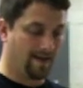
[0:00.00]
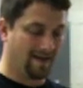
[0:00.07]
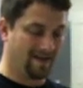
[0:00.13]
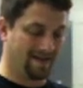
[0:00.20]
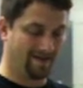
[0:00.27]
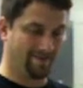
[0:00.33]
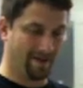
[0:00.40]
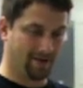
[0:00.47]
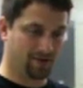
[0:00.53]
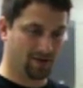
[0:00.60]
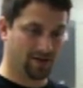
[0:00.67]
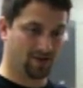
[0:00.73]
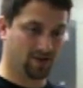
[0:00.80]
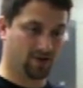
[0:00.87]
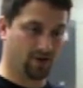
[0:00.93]
it
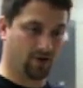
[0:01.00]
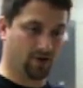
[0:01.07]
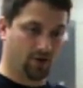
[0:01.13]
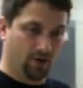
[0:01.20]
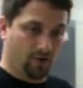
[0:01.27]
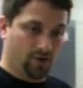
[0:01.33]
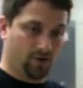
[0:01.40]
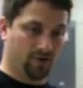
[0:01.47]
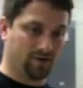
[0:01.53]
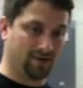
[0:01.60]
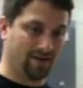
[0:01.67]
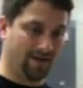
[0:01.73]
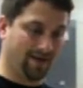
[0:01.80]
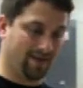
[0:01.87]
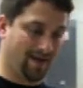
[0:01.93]
eventually is going to curl
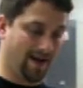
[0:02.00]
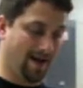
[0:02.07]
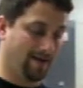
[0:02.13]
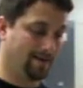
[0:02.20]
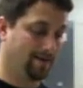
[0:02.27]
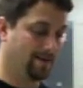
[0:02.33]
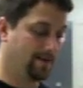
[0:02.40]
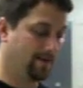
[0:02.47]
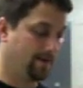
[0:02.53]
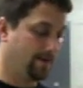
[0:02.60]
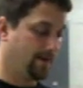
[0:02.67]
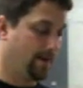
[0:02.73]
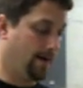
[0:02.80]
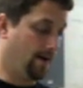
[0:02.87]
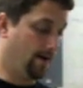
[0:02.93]
like that.
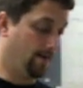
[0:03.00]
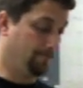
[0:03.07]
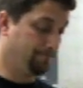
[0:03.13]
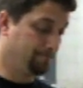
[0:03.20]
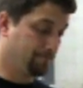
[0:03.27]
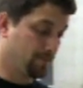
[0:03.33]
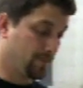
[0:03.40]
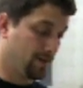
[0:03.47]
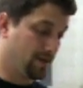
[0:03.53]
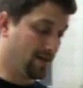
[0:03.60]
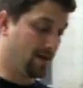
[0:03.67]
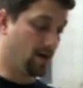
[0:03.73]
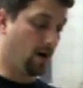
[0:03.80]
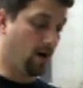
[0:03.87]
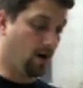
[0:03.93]

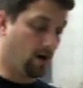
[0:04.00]
In